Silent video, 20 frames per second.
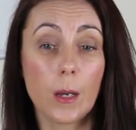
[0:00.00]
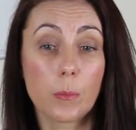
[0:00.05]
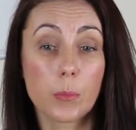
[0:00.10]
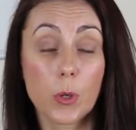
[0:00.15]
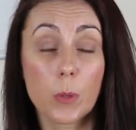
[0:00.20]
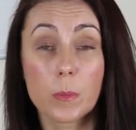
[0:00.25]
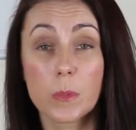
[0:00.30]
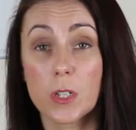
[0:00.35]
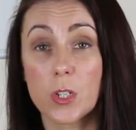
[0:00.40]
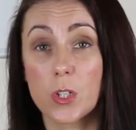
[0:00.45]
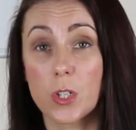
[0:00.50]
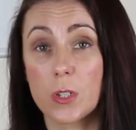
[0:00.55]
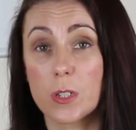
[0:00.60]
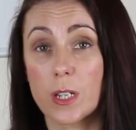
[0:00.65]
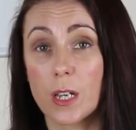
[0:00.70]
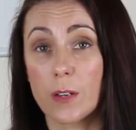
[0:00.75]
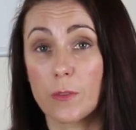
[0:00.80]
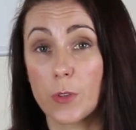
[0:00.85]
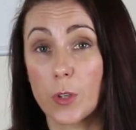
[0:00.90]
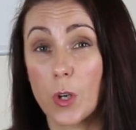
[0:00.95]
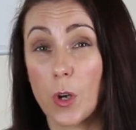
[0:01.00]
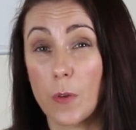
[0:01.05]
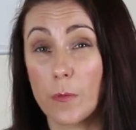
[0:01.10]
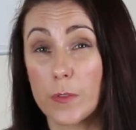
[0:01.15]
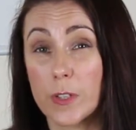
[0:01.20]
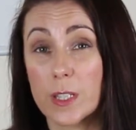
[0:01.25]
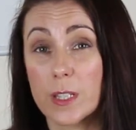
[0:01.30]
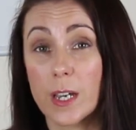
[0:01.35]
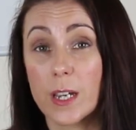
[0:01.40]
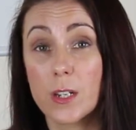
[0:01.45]
prompted you to have the
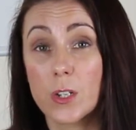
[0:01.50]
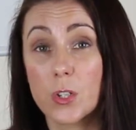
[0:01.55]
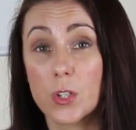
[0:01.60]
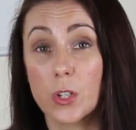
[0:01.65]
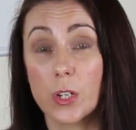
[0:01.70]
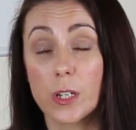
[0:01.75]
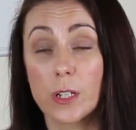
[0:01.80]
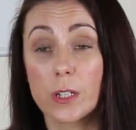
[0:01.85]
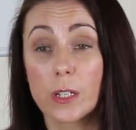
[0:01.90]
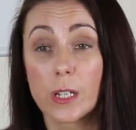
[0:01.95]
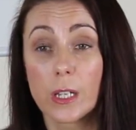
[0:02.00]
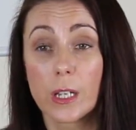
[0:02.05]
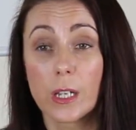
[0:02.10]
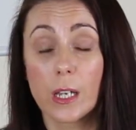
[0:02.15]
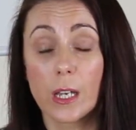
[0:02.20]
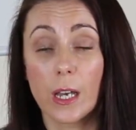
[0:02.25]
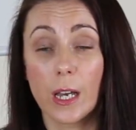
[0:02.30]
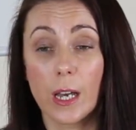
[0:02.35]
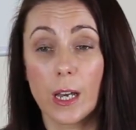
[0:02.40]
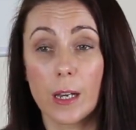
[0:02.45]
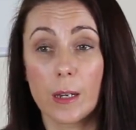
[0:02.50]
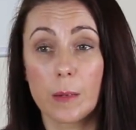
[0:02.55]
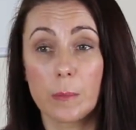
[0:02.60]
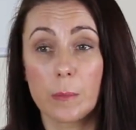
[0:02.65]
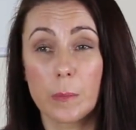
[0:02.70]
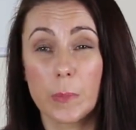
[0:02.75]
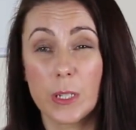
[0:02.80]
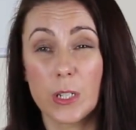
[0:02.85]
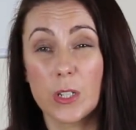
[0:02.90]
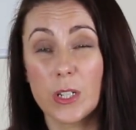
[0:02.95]
conversation,
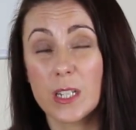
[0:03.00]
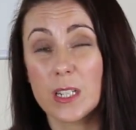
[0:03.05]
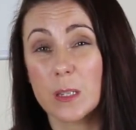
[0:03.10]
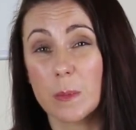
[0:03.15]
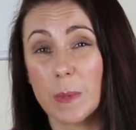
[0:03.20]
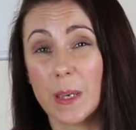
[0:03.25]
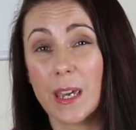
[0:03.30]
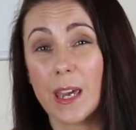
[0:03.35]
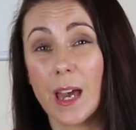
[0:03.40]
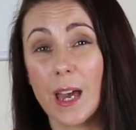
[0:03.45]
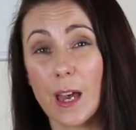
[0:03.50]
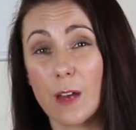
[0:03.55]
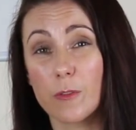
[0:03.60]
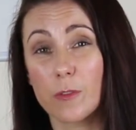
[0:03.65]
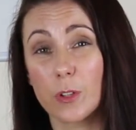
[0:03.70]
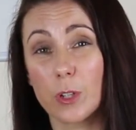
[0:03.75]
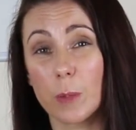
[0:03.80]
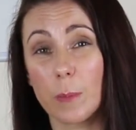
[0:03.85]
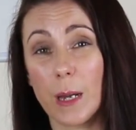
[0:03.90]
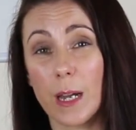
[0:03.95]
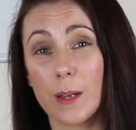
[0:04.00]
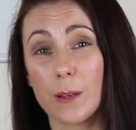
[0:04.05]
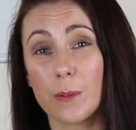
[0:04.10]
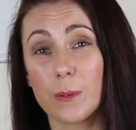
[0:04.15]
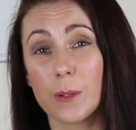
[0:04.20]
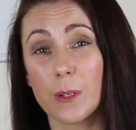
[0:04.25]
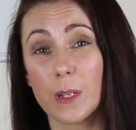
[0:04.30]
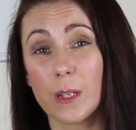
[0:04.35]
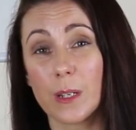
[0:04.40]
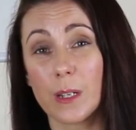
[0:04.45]
but you need to be careful
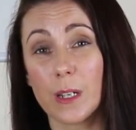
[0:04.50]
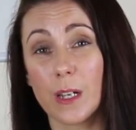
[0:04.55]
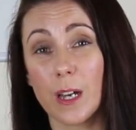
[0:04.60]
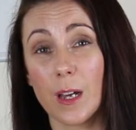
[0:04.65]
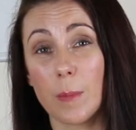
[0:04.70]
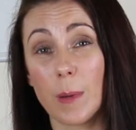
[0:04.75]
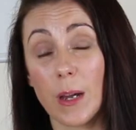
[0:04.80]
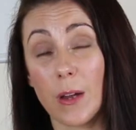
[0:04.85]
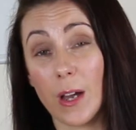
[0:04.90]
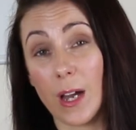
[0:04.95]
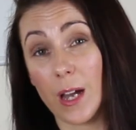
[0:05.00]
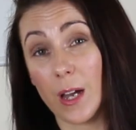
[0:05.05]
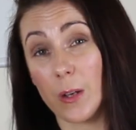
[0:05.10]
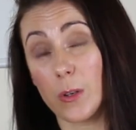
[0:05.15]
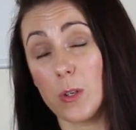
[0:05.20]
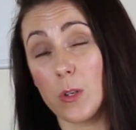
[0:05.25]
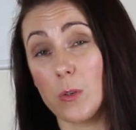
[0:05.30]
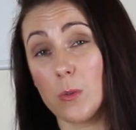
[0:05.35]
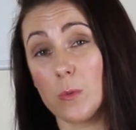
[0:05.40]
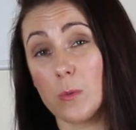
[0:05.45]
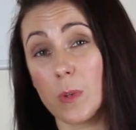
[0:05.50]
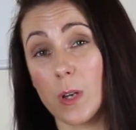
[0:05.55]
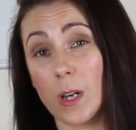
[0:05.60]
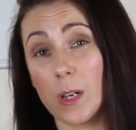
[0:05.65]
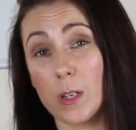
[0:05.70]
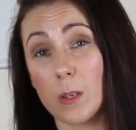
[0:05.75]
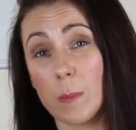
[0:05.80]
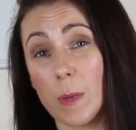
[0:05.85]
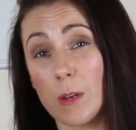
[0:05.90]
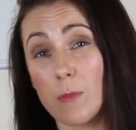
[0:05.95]
about how
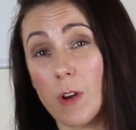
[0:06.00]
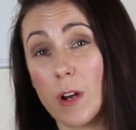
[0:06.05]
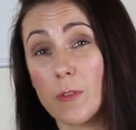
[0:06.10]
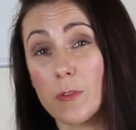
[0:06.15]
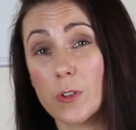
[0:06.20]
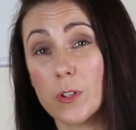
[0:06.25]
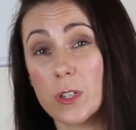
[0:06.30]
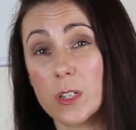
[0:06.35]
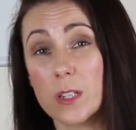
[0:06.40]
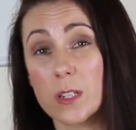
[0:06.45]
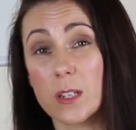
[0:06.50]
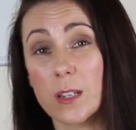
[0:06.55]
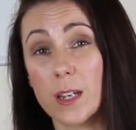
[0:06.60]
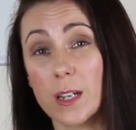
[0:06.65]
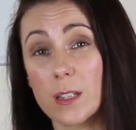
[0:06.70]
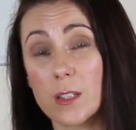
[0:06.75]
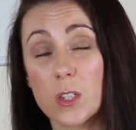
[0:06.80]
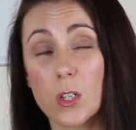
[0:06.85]
you make reference to that.